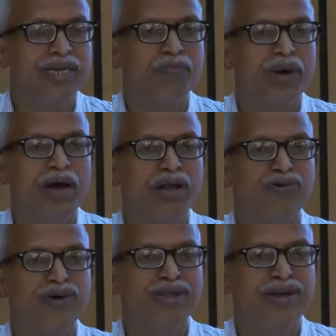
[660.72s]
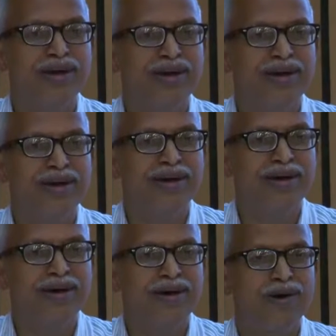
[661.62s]
but also in the
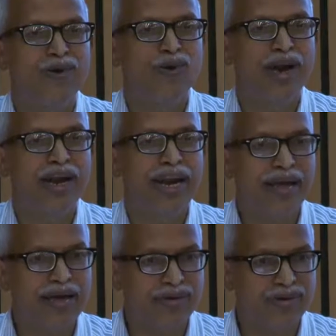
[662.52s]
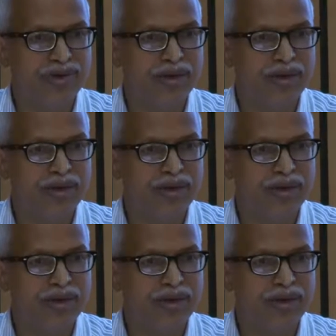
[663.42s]
rural areas.